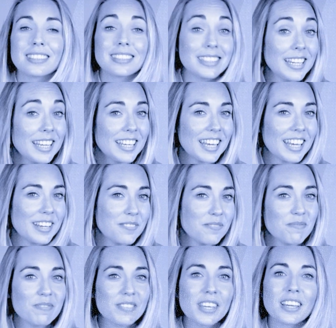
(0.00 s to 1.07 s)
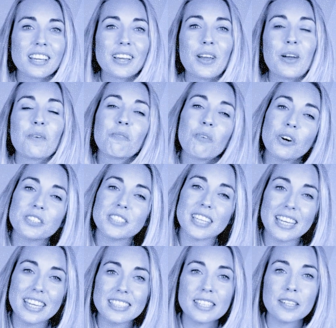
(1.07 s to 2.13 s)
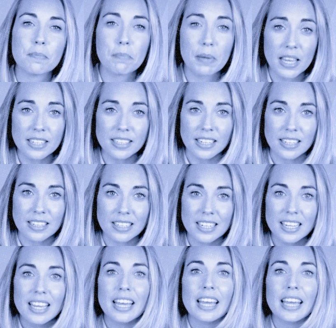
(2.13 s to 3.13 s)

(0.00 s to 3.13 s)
Sneaky. What is an opinion?